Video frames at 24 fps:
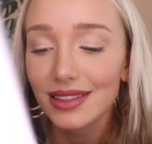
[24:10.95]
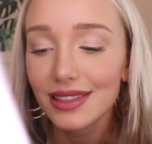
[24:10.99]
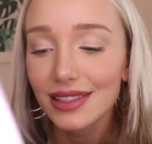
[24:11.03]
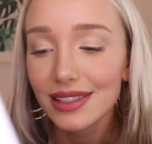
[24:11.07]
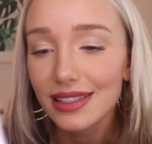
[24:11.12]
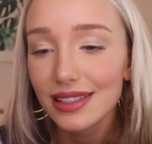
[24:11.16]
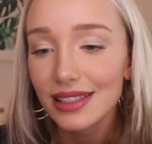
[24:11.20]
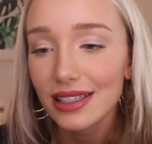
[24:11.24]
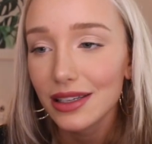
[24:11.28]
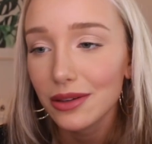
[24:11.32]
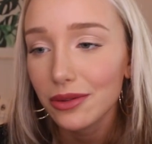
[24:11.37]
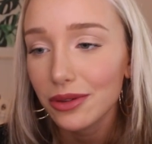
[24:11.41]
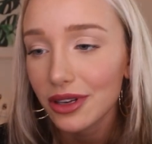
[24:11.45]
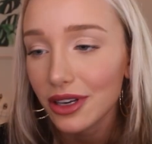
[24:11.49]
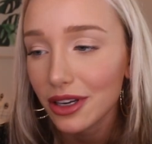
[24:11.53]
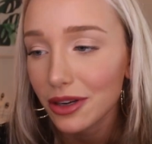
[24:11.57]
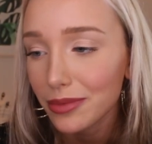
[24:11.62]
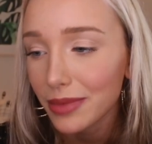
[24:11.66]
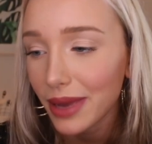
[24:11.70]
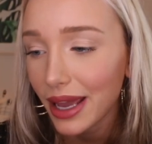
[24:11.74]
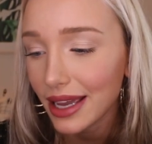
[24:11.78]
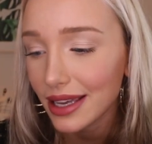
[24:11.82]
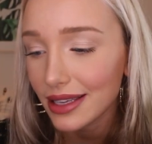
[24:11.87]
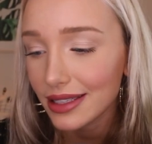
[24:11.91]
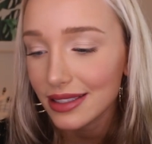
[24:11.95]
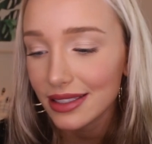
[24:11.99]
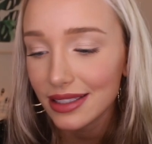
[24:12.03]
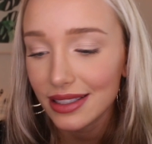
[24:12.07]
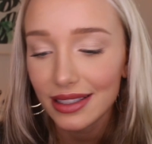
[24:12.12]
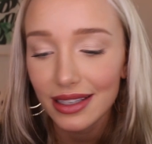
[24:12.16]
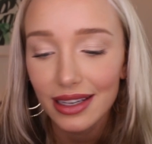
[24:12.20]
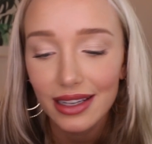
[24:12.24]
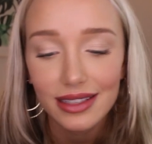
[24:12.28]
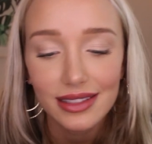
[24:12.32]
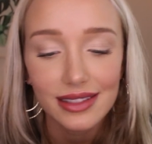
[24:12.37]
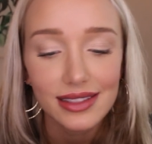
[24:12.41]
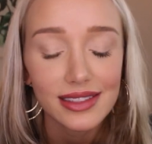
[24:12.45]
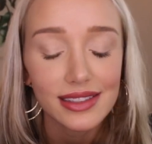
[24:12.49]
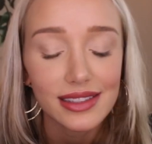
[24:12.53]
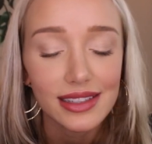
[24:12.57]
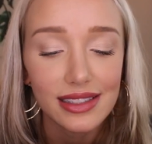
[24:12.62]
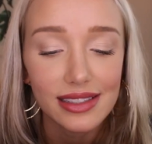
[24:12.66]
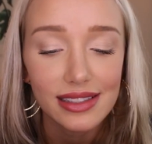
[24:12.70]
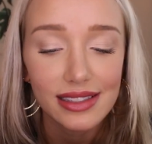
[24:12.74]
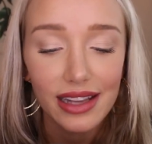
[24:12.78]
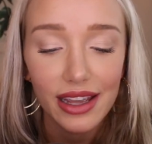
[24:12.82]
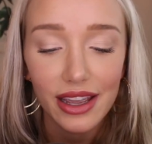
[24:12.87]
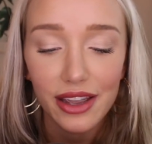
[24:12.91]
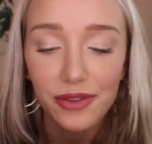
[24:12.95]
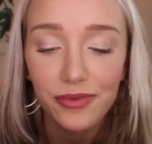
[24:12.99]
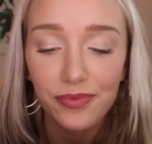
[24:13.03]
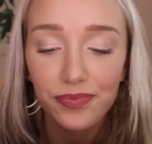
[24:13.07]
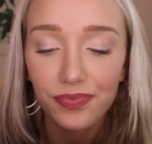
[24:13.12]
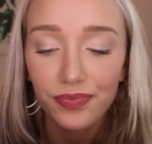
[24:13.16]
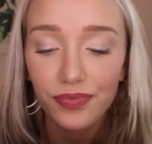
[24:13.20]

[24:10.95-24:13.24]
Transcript: let's see what our magazine has to say.